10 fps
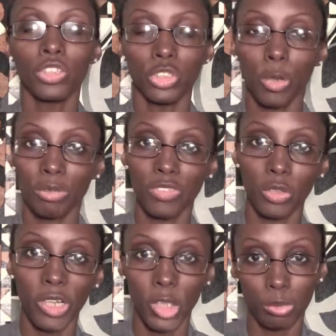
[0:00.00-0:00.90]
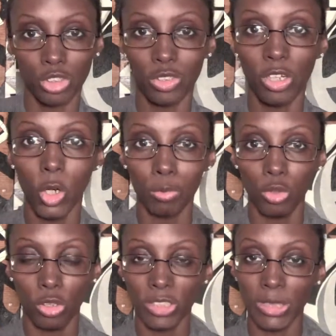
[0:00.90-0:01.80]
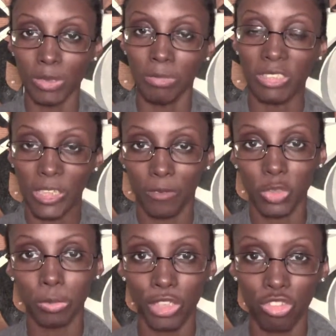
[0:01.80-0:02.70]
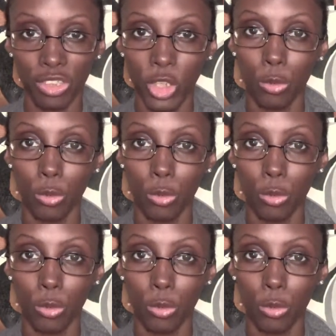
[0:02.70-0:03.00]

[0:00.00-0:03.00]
So I hope this video helped you. I hope you learned something about self-expression.